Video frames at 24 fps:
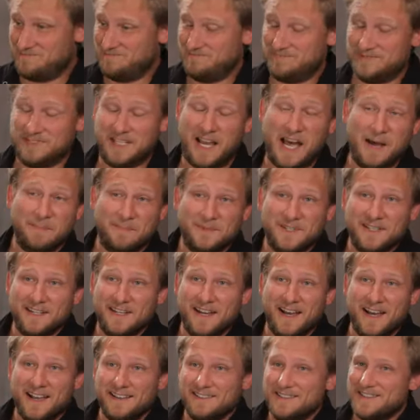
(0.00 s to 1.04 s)
Adopted
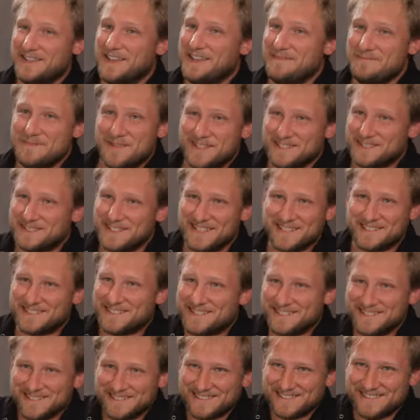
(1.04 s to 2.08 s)
Kylie, gave me a
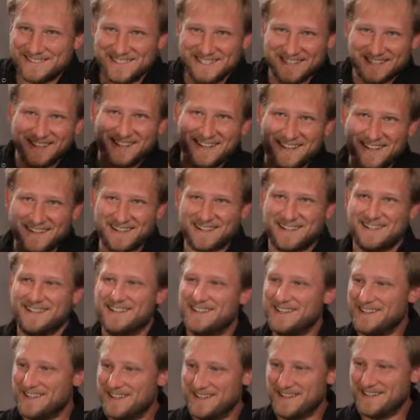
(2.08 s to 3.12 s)
sister. Yeehaw.
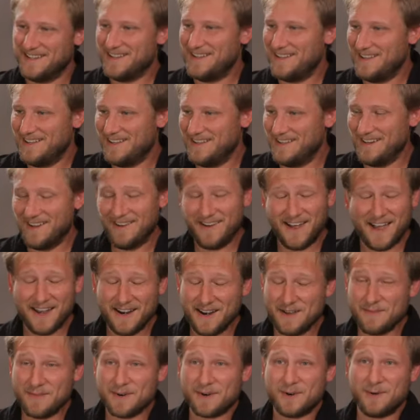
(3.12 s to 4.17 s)
You know, I
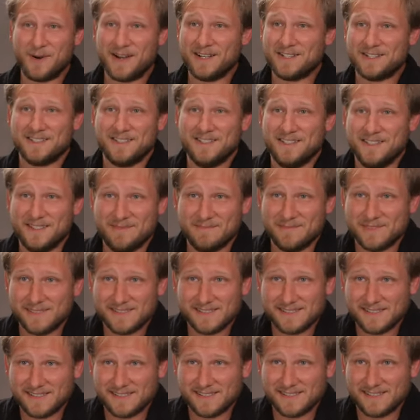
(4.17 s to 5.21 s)
never questioned him.
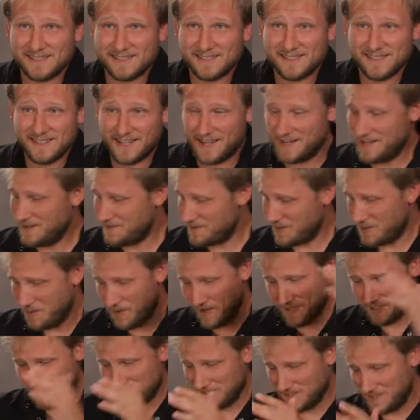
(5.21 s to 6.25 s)
I never
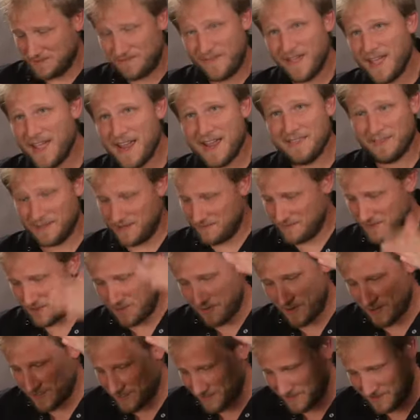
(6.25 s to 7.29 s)
questioned his faith. I never
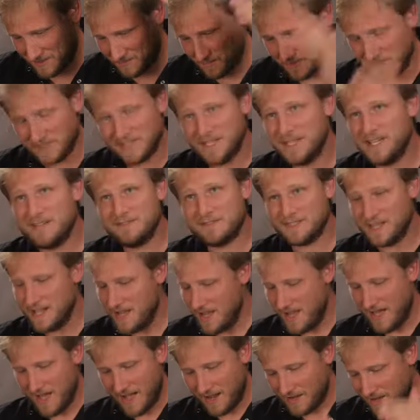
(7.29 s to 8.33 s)
questioned his beliefs. I
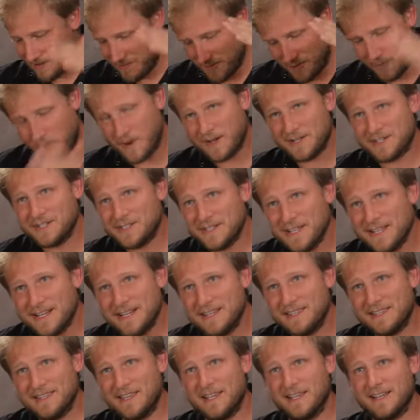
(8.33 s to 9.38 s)
never questioned
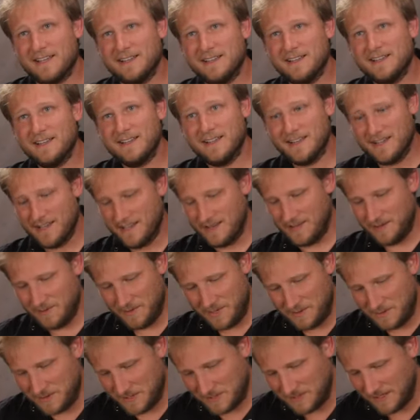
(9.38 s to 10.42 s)
anything. You know, when
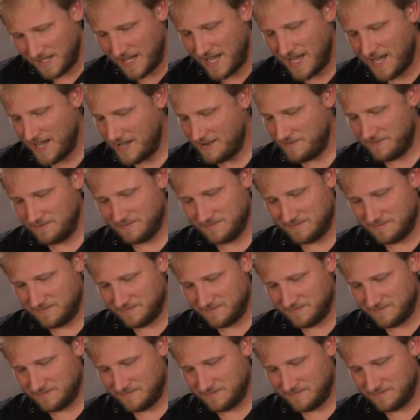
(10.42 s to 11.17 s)
he was alive,